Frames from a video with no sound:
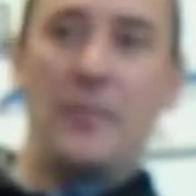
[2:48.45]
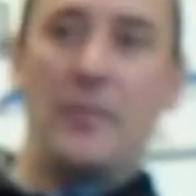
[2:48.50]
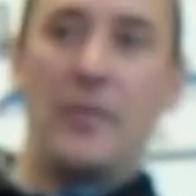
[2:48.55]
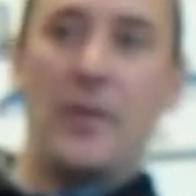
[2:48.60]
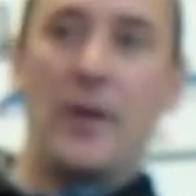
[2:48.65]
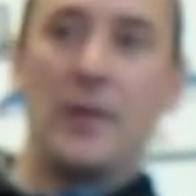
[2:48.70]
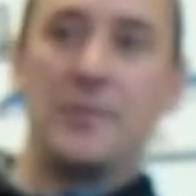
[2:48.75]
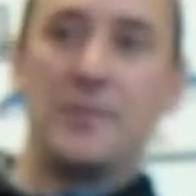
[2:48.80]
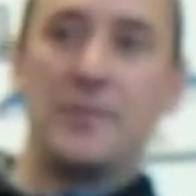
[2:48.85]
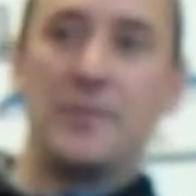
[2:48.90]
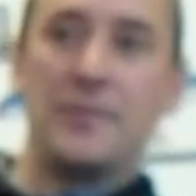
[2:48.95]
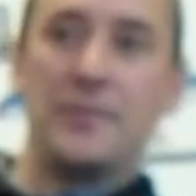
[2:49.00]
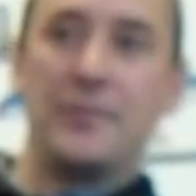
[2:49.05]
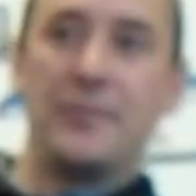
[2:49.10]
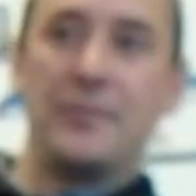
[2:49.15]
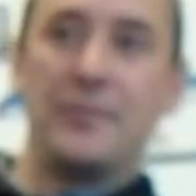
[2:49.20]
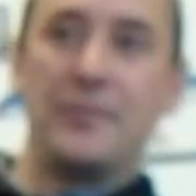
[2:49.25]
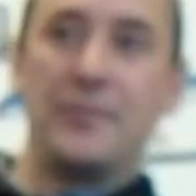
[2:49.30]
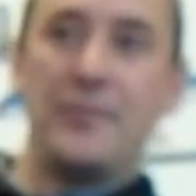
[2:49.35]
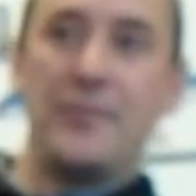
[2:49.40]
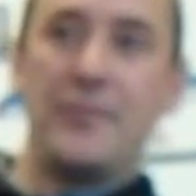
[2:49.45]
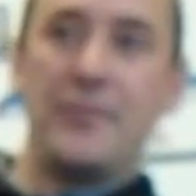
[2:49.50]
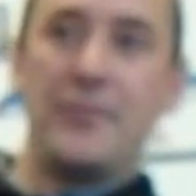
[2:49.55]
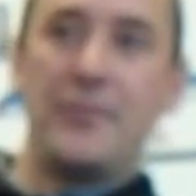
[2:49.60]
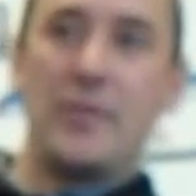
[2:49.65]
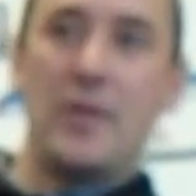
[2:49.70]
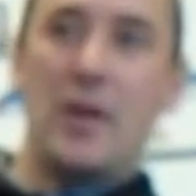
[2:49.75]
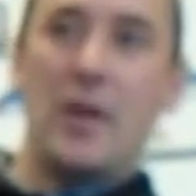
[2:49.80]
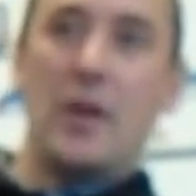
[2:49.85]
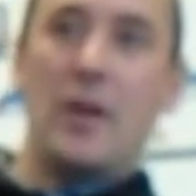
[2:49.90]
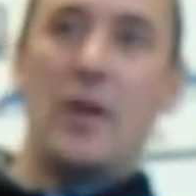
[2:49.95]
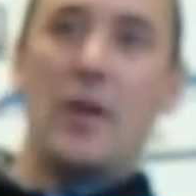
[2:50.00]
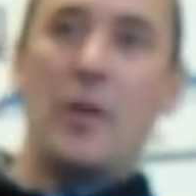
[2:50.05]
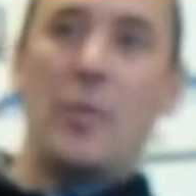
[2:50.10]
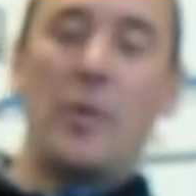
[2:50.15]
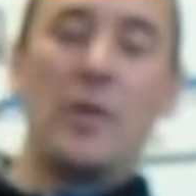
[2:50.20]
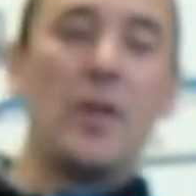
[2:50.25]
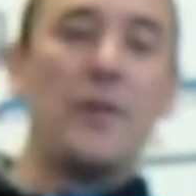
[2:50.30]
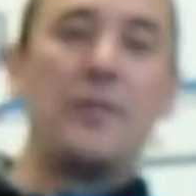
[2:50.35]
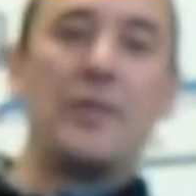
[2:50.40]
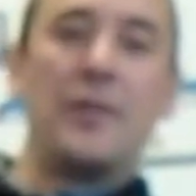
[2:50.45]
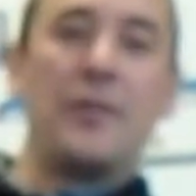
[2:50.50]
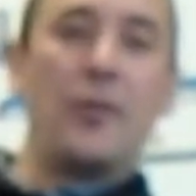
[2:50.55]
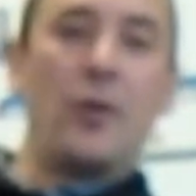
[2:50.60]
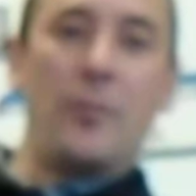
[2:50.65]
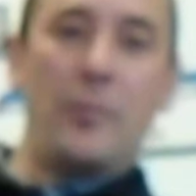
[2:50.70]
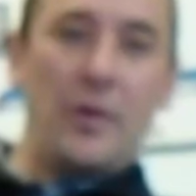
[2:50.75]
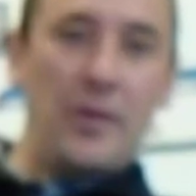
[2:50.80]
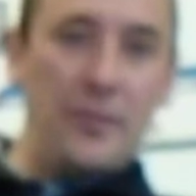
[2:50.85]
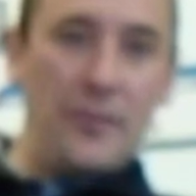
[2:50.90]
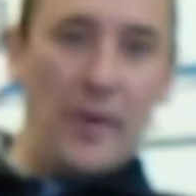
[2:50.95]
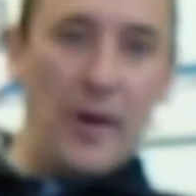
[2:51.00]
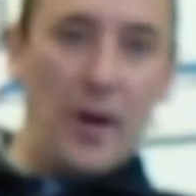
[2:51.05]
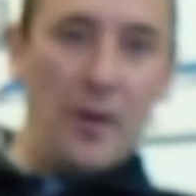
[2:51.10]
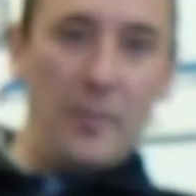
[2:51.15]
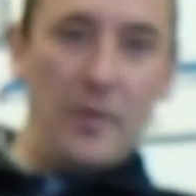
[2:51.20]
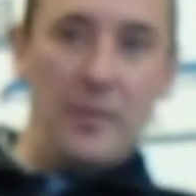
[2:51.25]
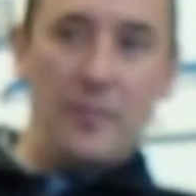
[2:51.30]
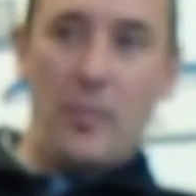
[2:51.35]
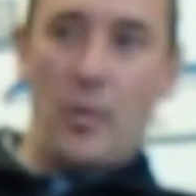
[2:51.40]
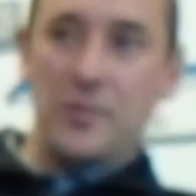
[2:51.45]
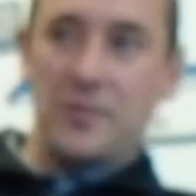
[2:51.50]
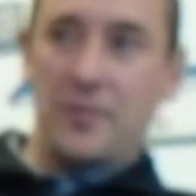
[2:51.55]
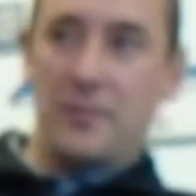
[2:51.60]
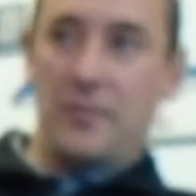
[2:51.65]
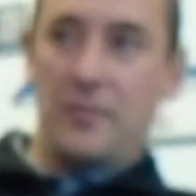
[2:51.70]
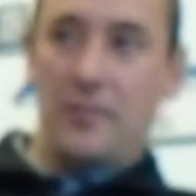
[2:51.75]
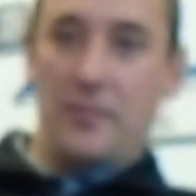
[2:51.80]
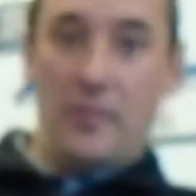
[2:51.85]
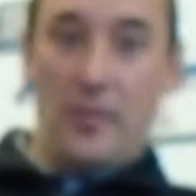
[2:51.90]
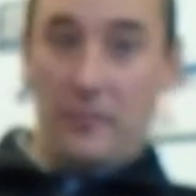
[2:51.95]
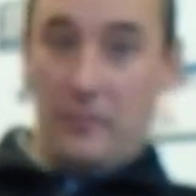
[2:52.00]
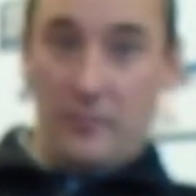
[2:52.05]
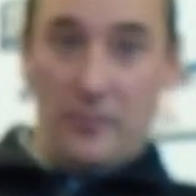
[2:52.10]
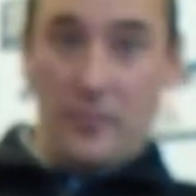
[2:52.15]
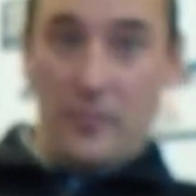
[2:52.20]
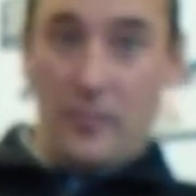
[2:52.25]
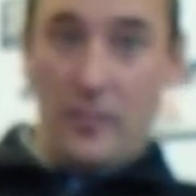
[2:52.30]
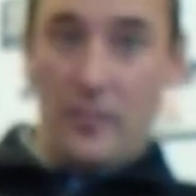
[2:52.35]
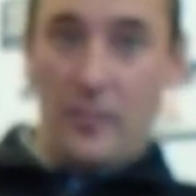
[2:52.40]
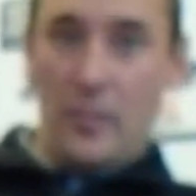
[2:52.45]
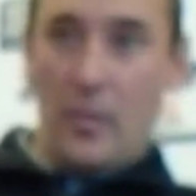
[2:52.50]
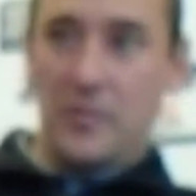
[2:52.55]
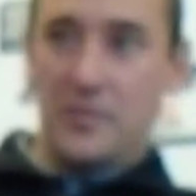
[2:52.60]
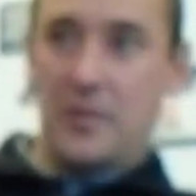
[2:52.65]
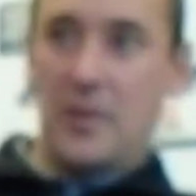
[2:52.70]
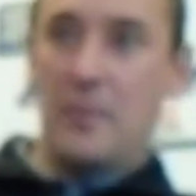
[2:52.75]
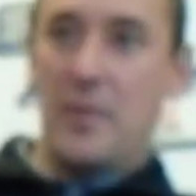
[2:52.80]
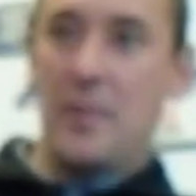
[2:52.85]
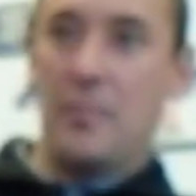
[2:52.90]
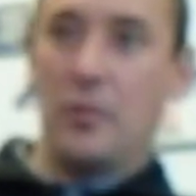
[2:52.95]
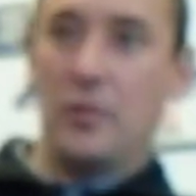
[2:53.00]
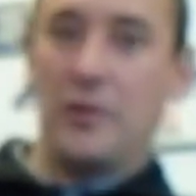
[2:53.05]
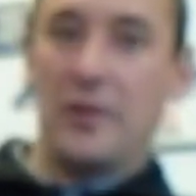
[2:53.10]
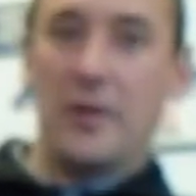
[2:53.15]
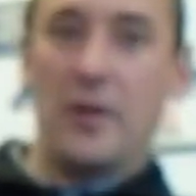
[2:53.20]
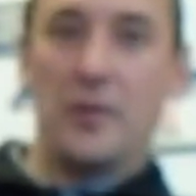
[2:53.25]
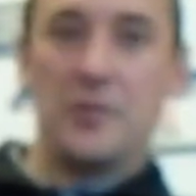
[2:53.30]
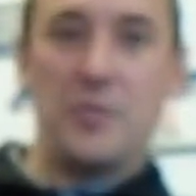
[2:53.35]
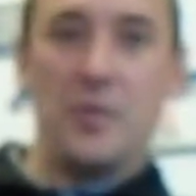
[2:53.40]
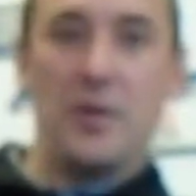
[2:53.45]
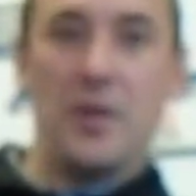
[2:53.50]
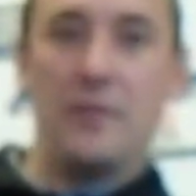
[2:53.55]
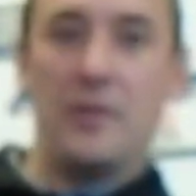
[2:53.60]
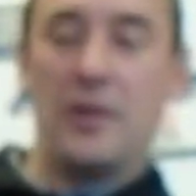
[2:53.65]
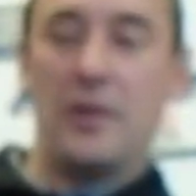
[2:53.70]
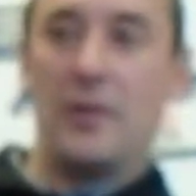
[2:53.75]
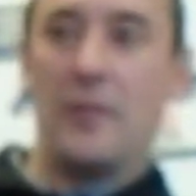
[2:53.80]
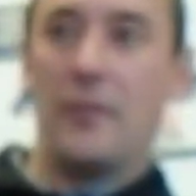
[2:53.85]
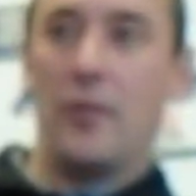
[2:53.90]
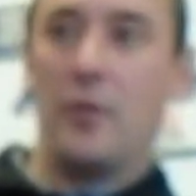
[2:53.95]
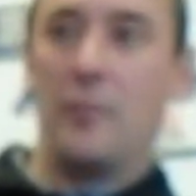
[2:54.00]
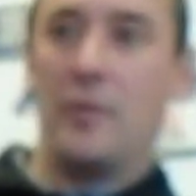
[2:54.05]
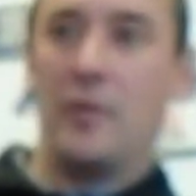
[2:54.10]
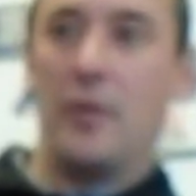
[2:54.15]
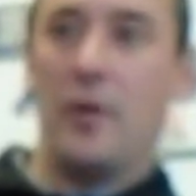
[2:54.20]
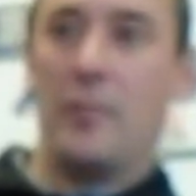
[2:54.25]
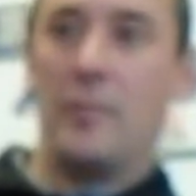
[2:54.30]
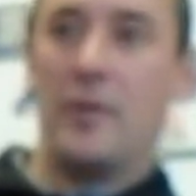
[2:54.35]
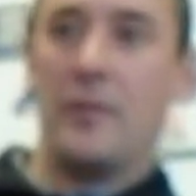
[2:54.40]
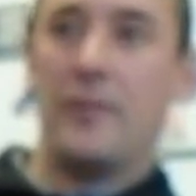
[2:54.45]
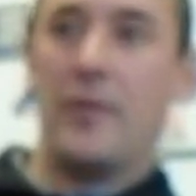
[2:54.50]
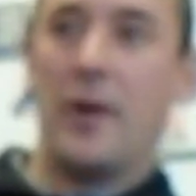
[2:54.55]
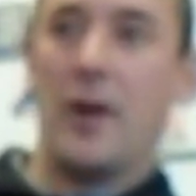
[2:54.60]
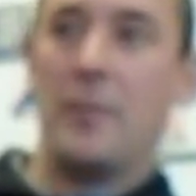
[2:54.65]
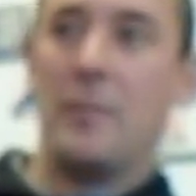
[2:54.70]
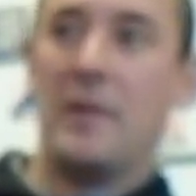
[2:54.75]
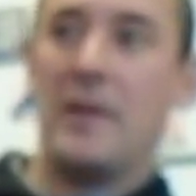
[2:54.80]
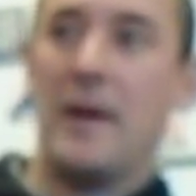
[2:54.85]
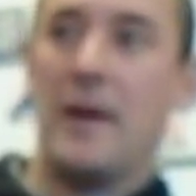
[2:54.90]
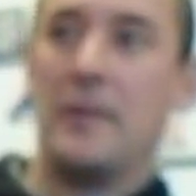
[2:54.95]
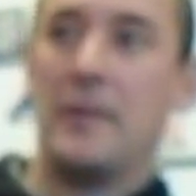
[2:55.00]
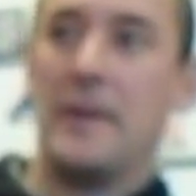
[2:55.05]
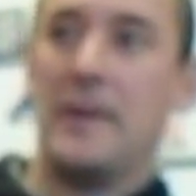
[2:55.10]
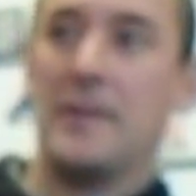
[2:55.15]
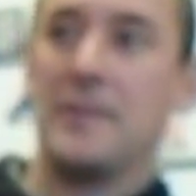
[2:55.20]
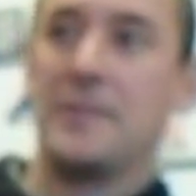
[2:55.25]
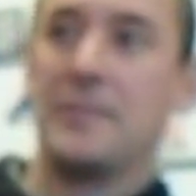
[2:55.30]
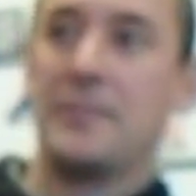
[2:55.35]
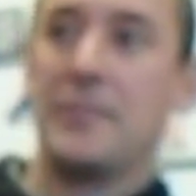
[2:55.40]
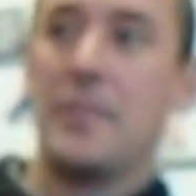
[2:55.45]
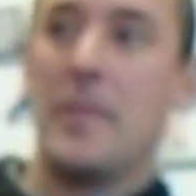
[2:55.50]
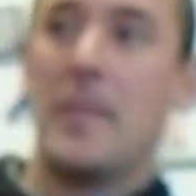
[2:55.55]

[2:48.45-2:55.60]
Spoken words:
We live in an urban environment. Most of the people in the country live in an urban environment nowadays.